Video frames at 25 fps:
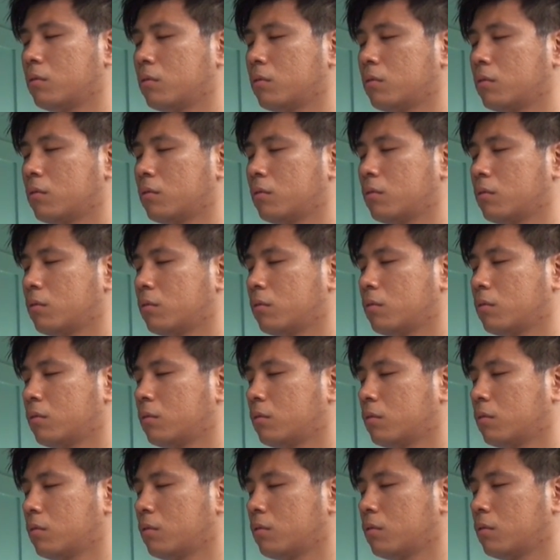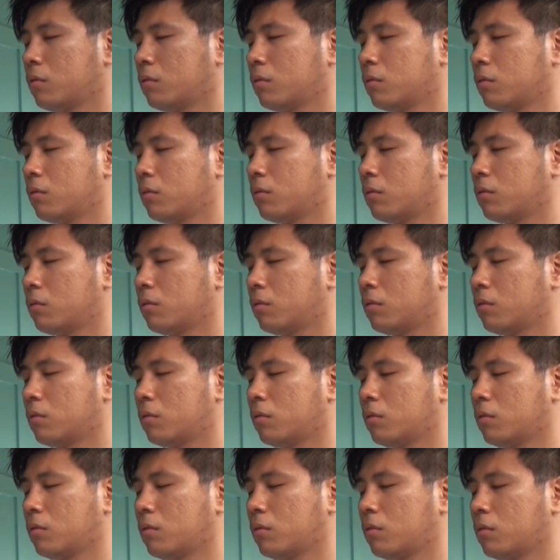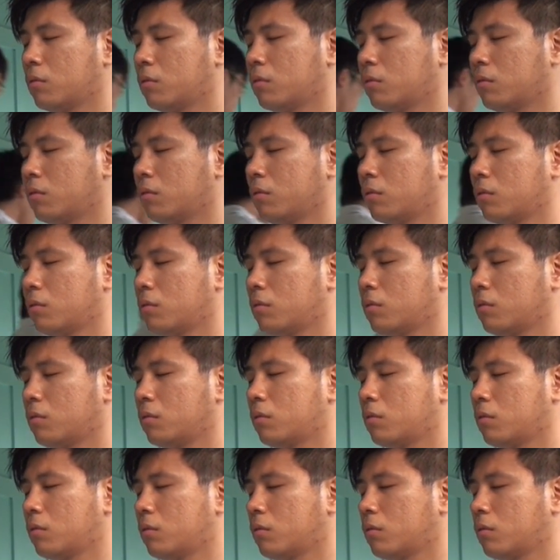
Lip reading: No words are spoken by the person on screen.